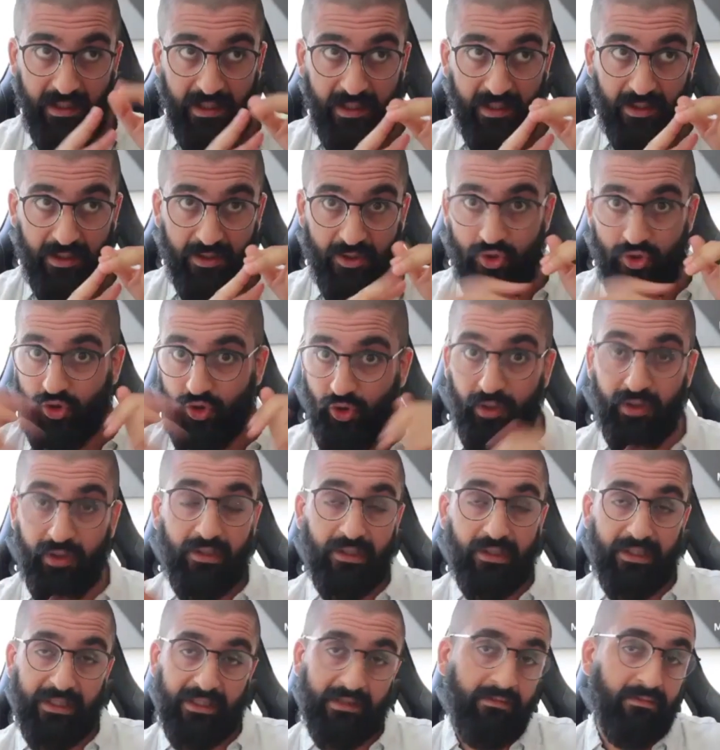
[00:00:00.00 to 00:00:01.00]

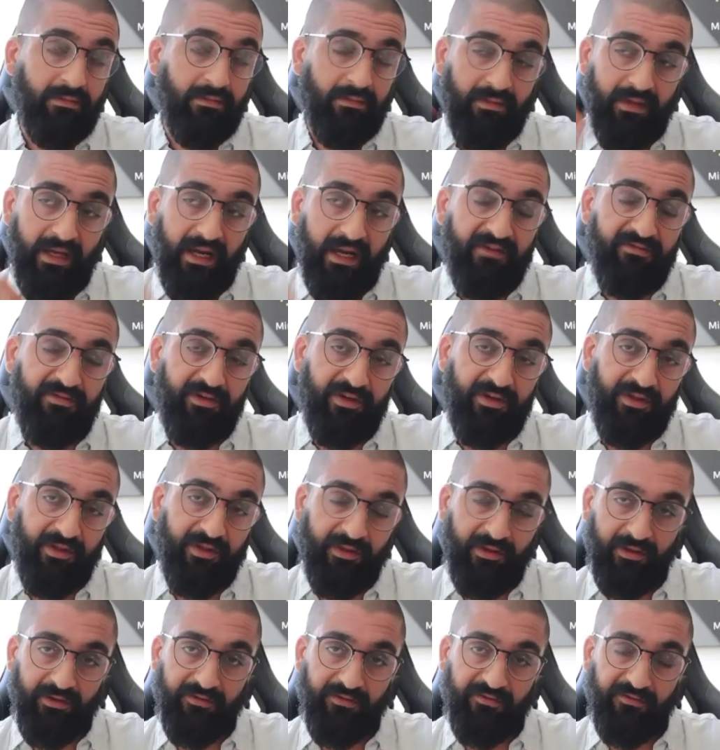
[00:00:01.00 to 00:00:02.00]
journaling everything that you
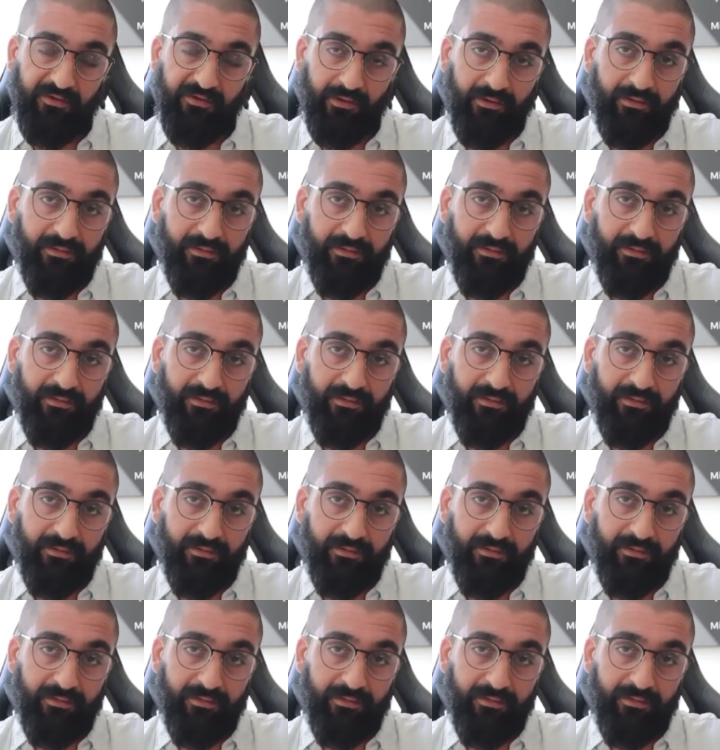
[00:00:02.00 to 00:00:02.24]
feel.